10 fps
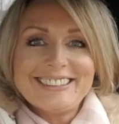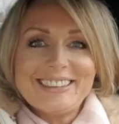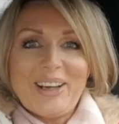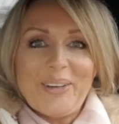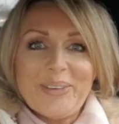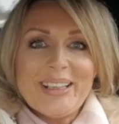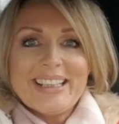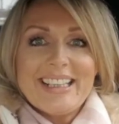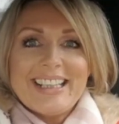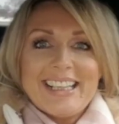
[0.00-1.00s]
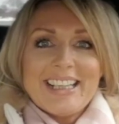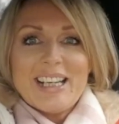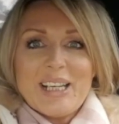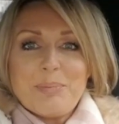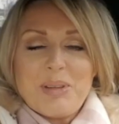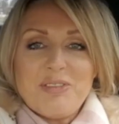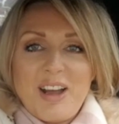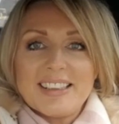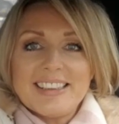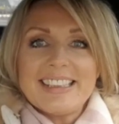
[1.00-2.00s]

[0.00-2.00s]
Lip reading: So it'd be fun,